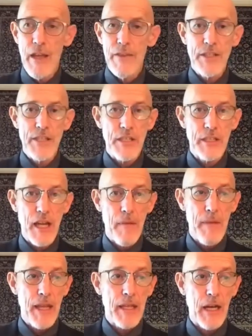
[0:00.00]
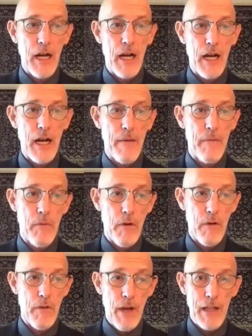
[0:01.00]
This is coming uh,
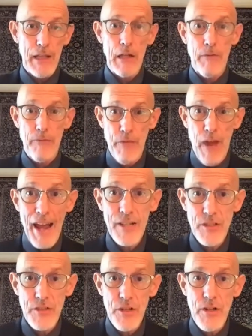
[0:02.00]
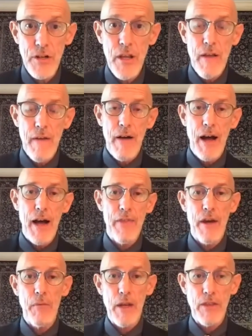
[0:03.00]
a little faster uh,
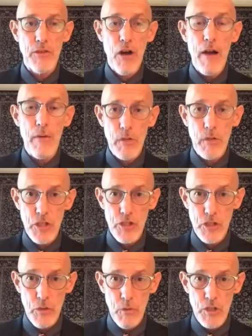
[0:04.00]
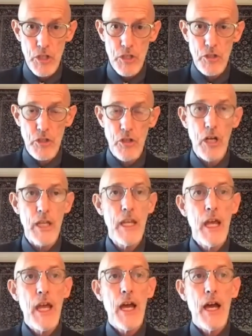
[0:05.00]
than we thought, which is which is good.
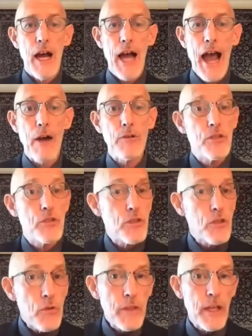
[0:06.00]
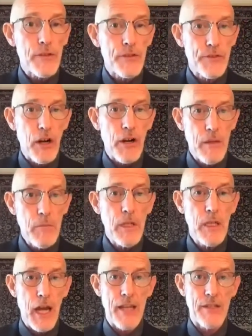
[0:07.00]
Wonderful. How soon they'll start
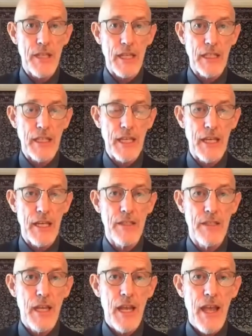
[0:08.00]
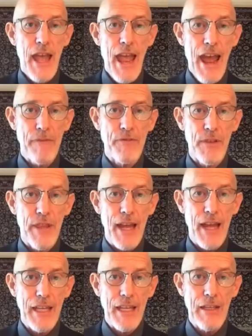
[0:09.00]
immunizing kids after
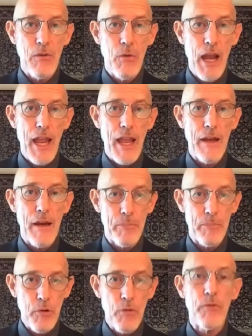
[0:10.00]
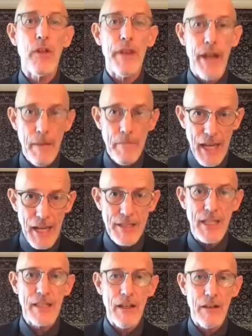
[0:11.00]
that EUA approval, and I'm
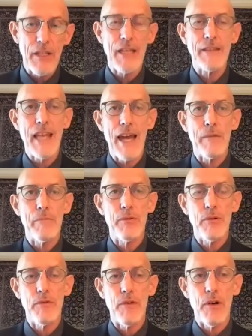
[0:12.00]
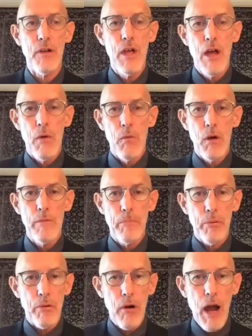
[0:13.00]
guessing they'll get that approval, would
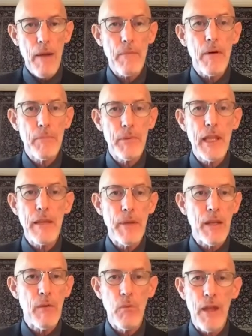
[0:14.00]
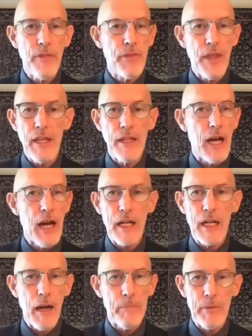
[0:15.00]
probably be within a
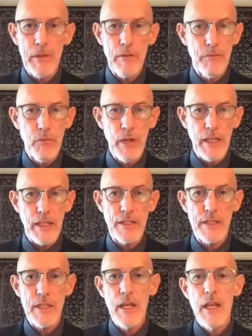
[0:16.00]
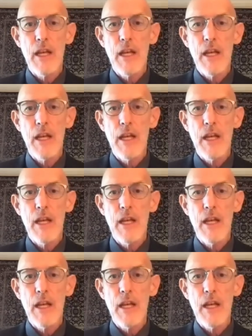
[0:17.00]
couple of weeks.